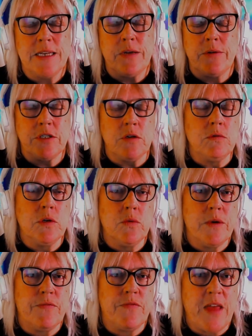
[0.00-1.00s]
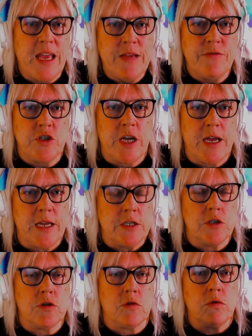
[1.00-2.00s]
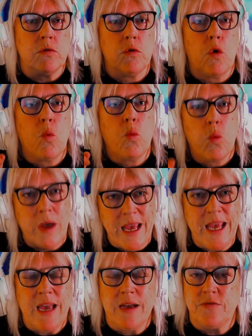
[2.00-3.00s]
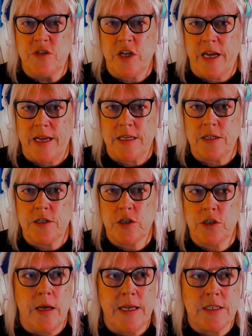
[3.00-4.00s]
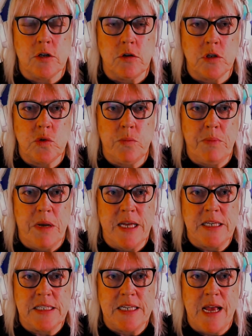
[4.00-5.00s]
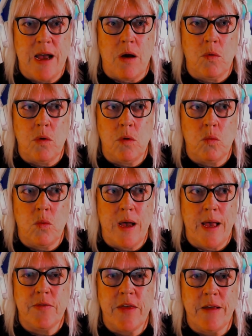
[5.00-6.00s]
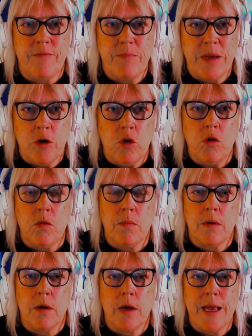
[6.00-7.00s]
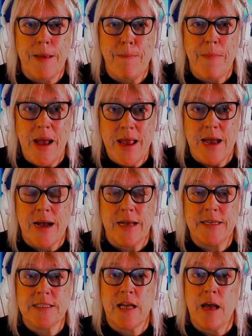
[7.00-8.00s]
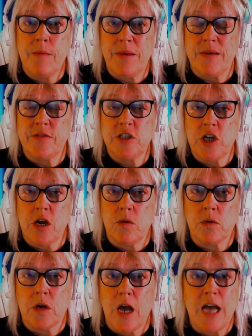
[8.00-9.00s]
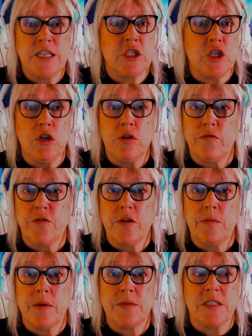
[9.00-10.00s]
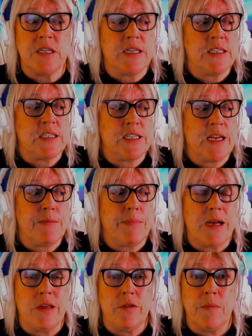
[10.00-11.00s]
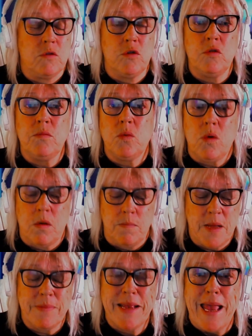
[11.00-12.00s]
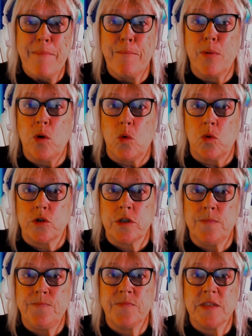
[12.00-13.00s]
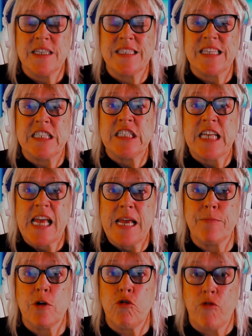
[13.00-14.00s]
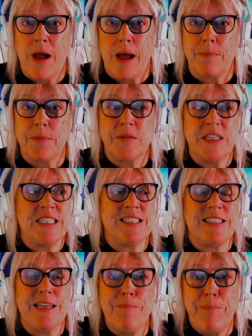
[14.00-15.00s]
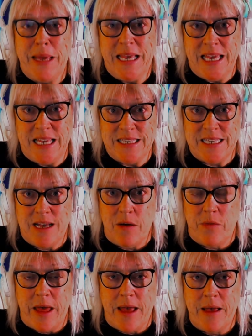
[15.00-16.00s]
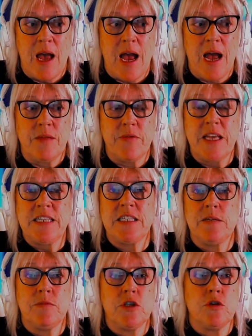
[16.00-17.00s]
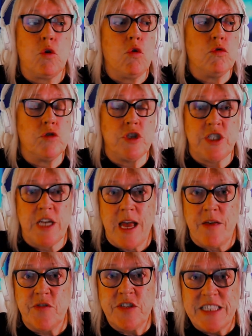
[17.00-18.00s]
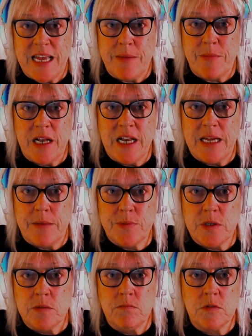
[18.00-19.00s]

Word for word: Now, I don't know if they've changed or we have changed. It's got to a place now where they've become, in my eyes, a bit of a joke. I still love them. I'm still entertained by them. Number 1, I'm getting bored. It's the same crap. There's slim pickings out there and they seem to all share the same clips.